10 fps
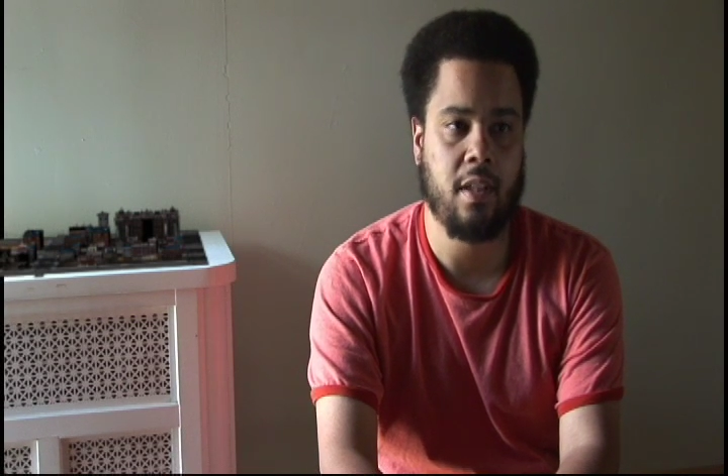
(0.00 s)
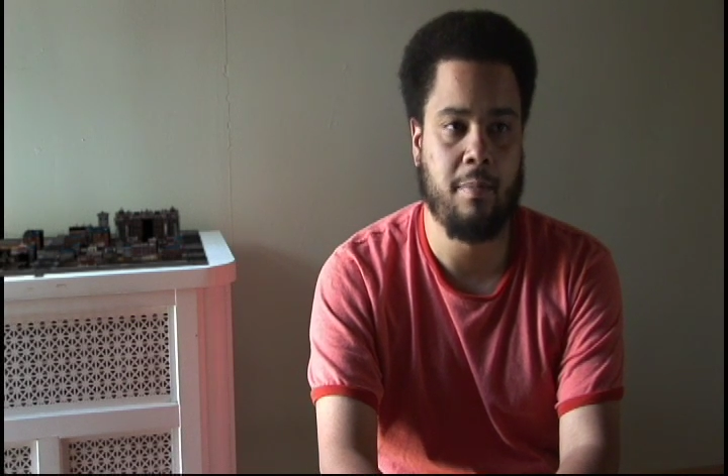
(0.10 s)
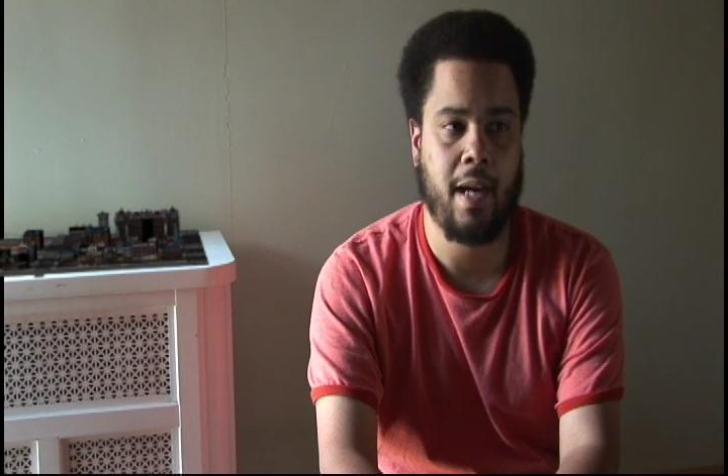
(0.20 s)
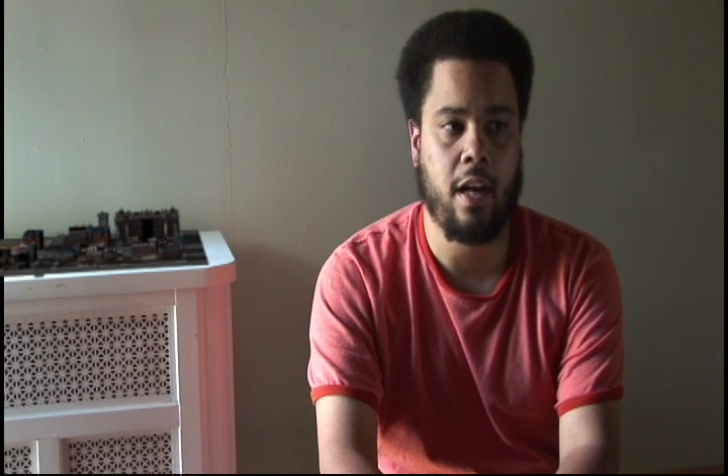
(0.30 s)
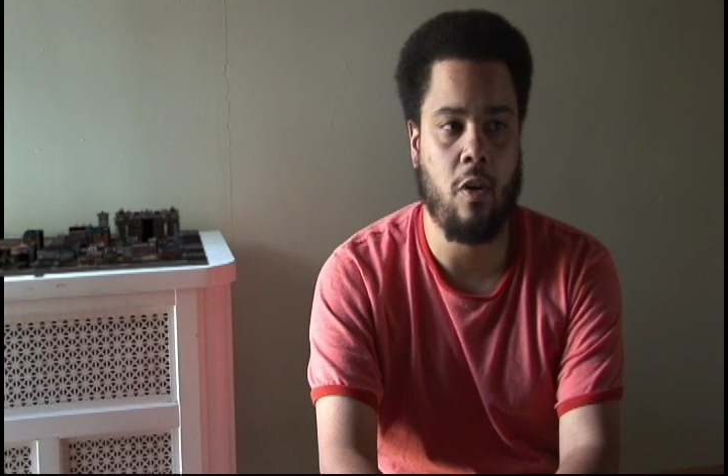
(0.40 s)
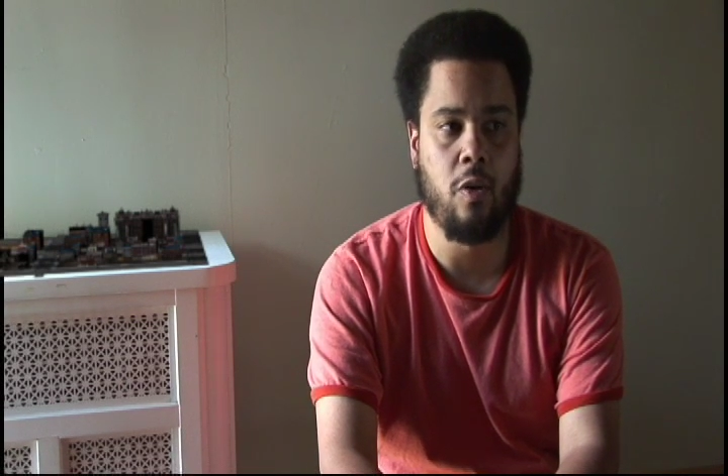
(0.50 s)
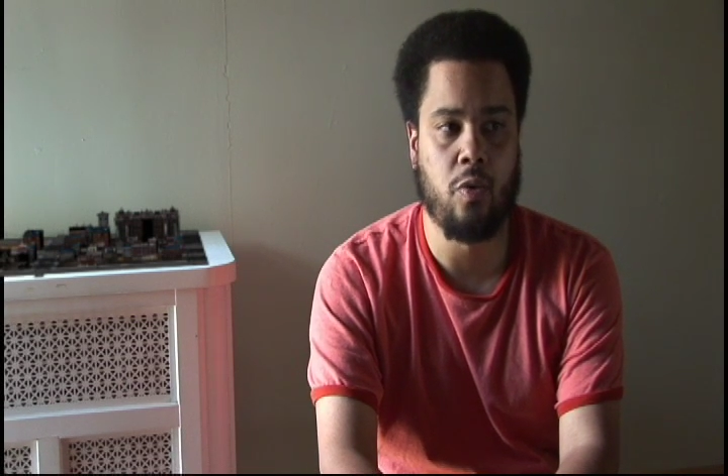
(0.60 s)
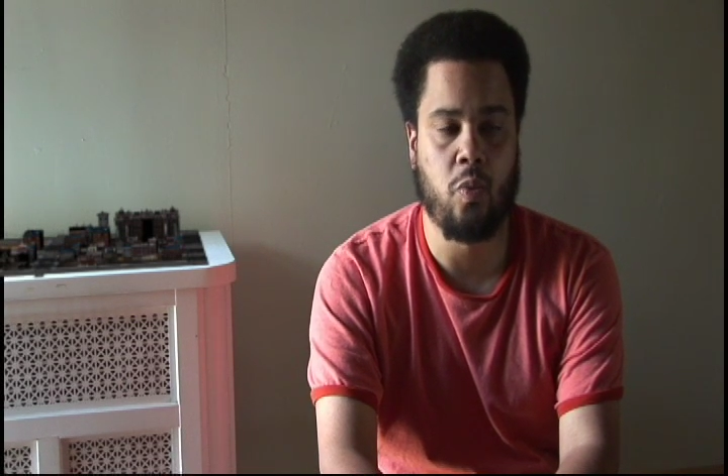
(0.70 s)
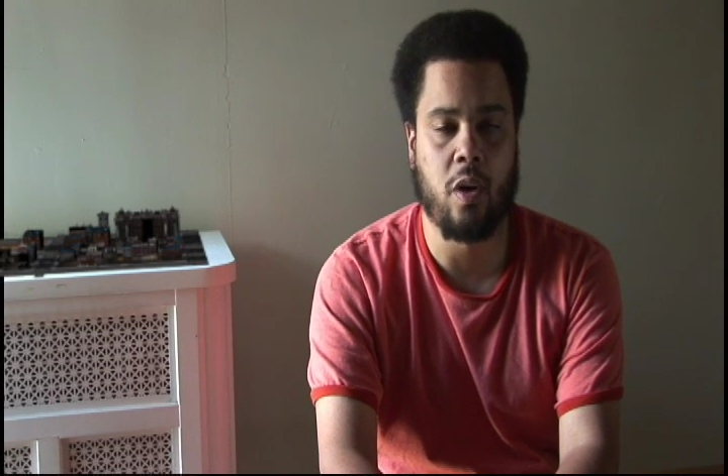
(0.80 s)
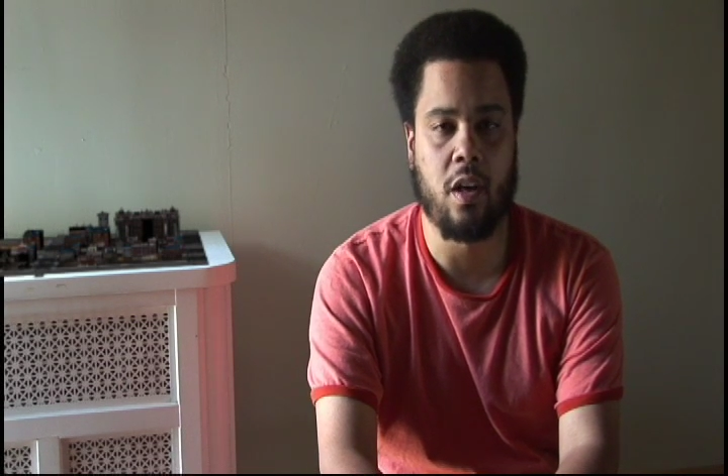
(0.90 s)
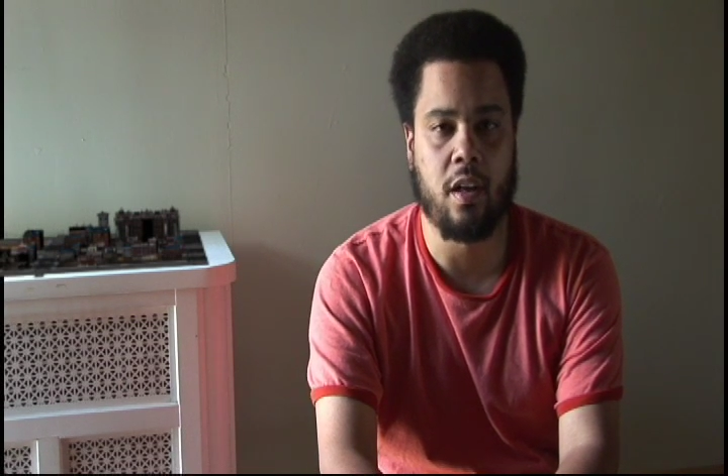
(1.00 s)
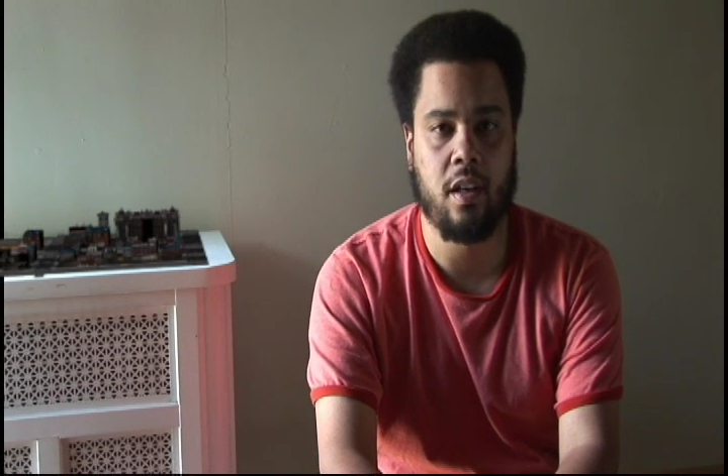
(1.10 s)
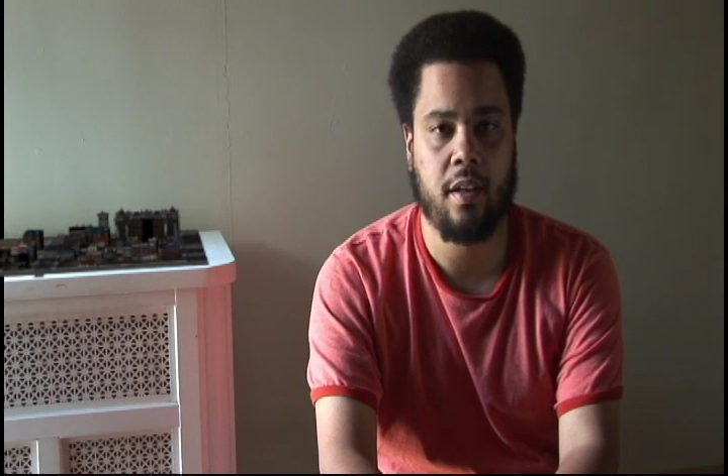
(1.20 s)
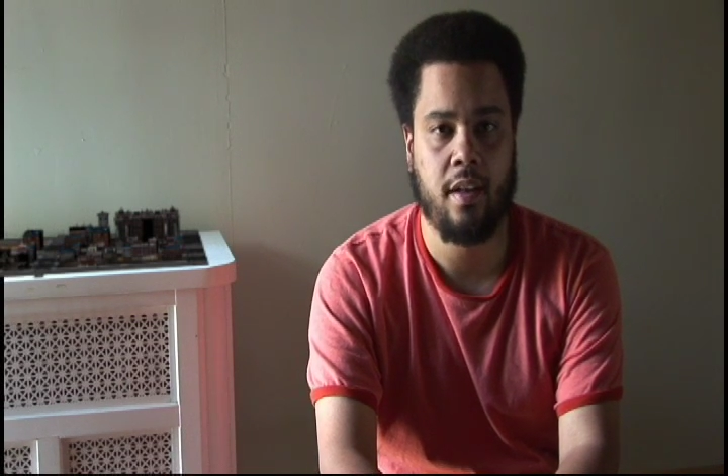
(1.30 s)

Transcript: in my own work.